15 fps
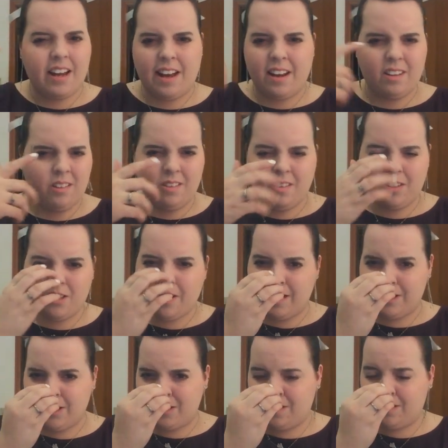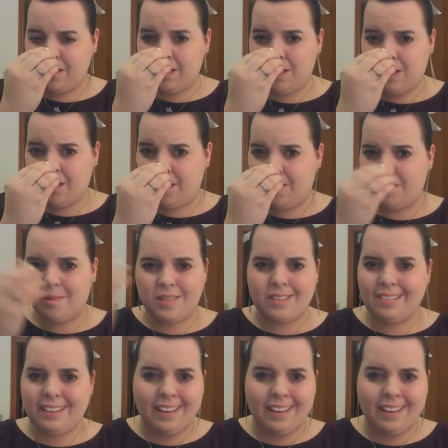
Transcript: I had a little scratch, itchy nose.